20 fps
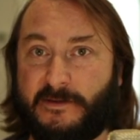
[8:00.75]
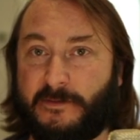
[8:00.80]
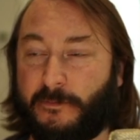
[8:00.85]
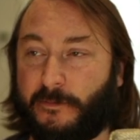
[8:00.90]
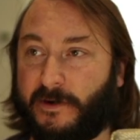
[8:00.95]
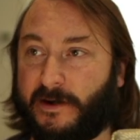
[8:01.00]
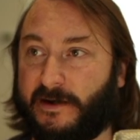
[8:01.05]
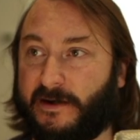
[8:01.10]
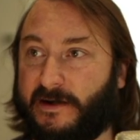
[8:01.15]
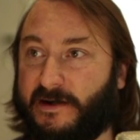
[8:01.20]

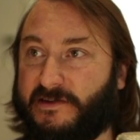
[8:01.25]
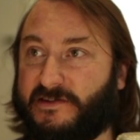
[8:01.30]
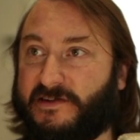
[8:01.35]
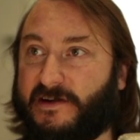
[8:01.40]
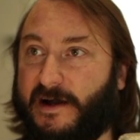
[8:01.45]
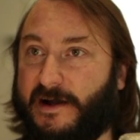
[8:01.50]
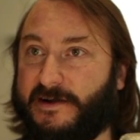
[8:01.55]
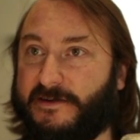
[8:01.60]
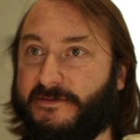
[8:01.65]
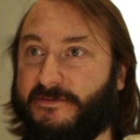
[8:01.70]
where it's
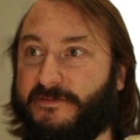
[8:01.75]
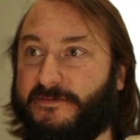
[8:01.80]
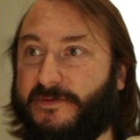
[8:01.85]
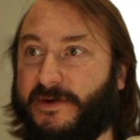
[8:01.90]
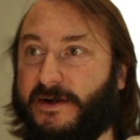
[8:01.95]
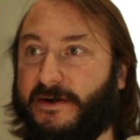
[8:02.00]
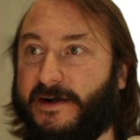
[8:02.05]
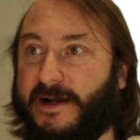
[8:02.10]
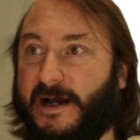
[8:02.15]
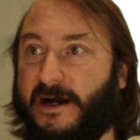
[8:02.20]
kind of
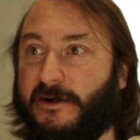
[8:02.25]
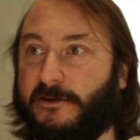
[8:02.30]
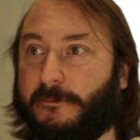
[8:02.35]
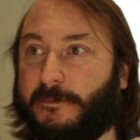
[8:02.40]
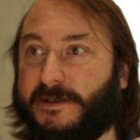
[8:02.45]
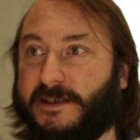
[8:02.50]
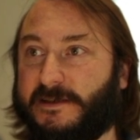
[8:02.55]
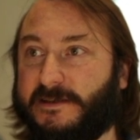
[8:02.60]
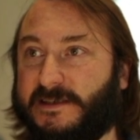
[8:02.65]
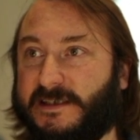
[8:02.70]
figured out what
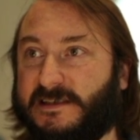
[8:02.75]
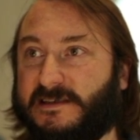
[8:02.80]
it needs to